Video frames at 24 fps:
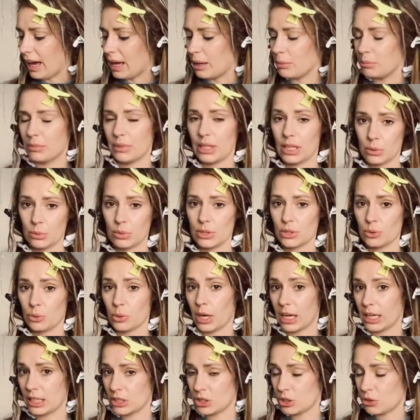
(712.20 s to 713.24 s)
It was
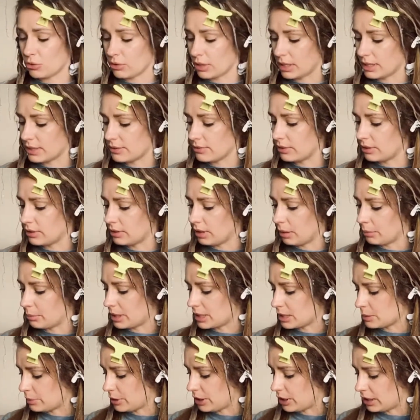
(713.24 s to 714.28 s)
quite stressful, I must
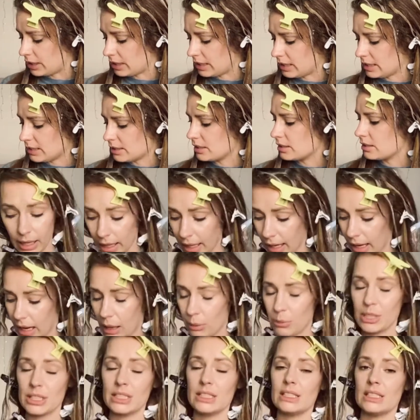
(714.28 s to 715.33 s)
be honest. I
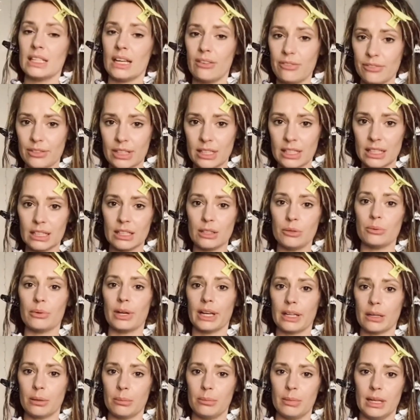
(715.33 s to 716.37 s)
would definitely
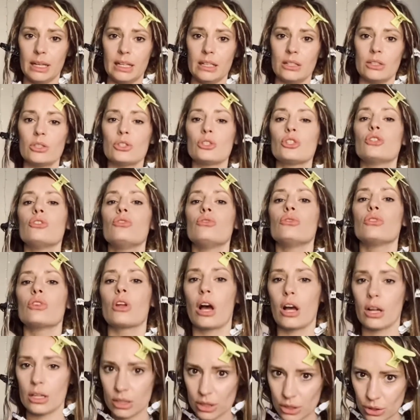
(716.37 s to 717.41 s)
recommend to
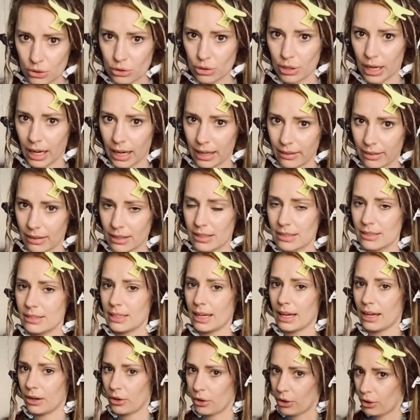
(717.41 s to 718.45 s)
not try this
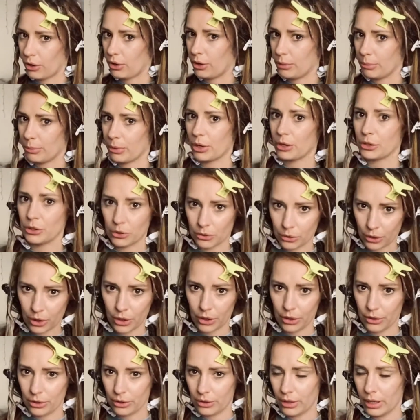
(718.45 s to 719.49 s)
at home on your
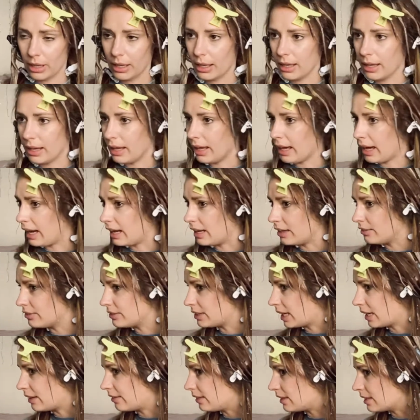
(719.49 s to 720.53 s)
own. I've
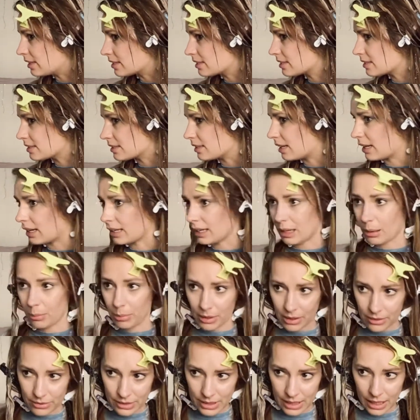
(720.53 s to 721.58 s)
done this a couple
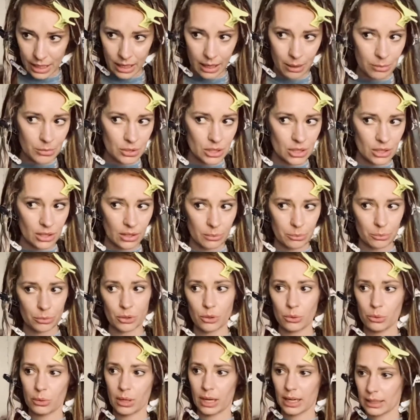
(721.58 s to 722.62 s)
of times, so I'm
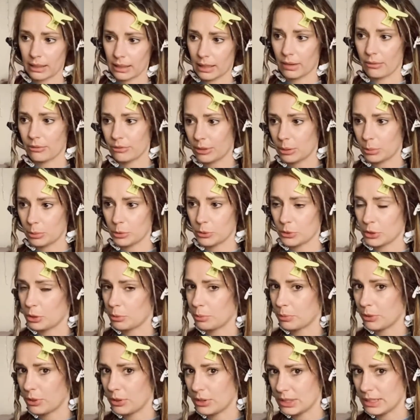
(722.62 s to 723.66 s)
quite comfortable with the
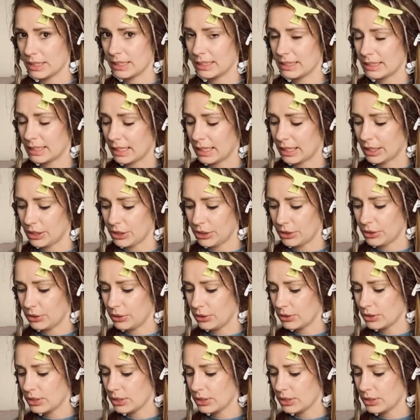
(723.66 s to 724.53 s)
process that I use,